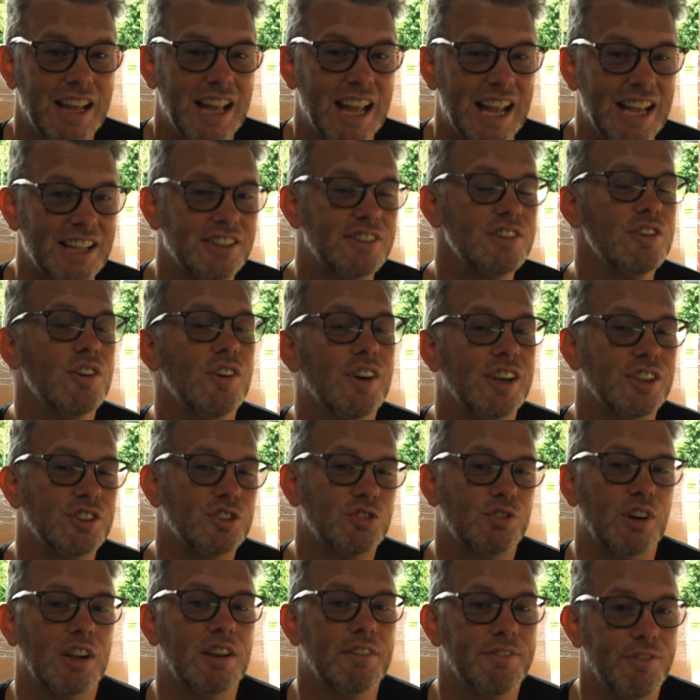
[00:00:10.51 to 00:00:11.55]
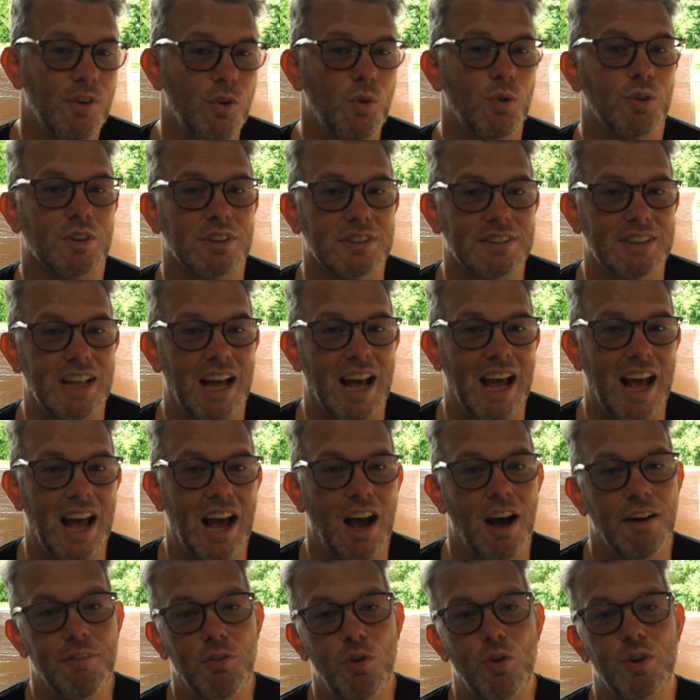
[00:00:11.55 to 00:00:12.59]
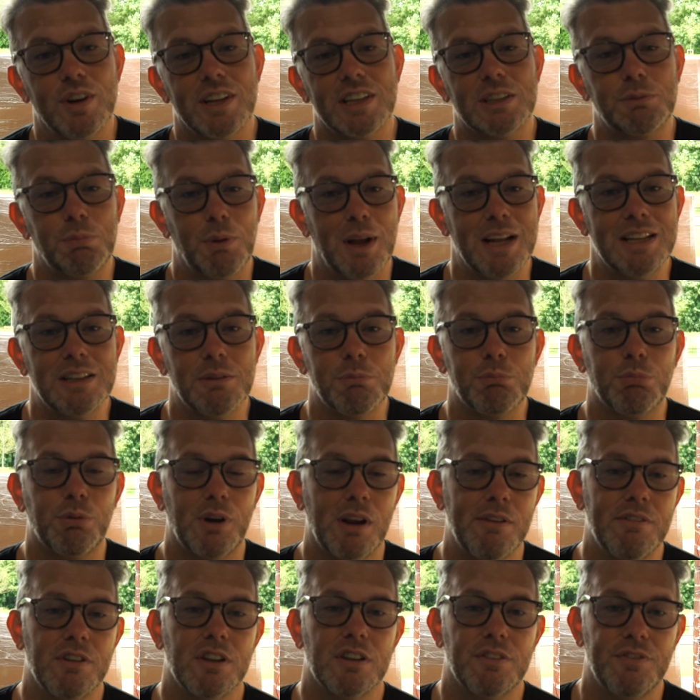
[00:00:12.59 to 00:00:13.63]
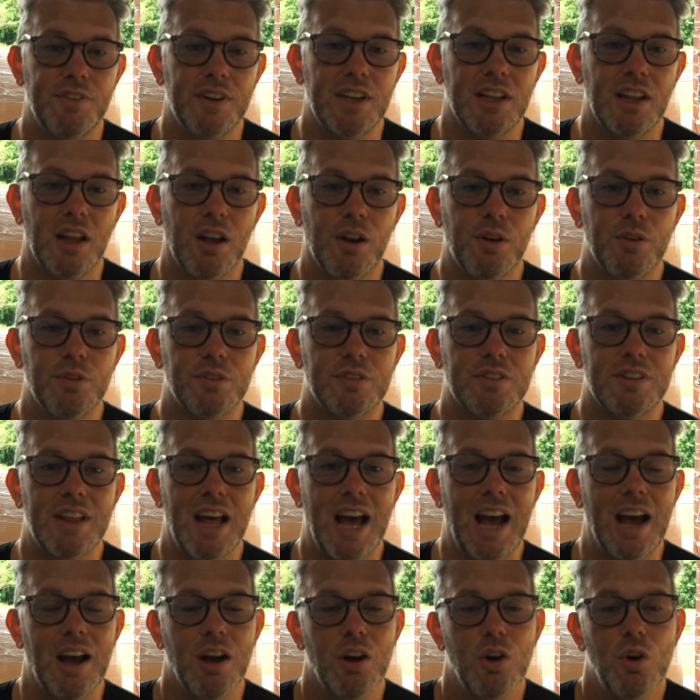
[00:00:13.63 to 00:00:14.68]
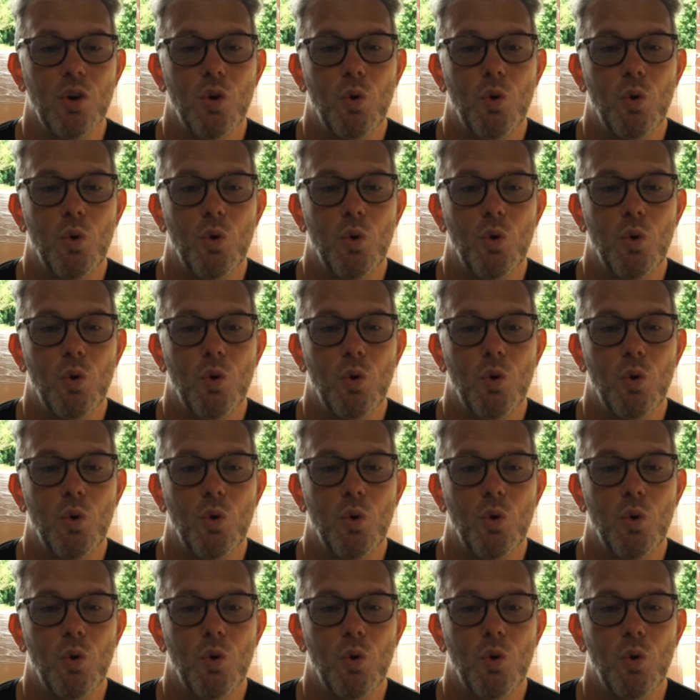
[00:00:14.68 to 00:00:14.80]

It's not as straightforward as that. I've already explained in previous videos that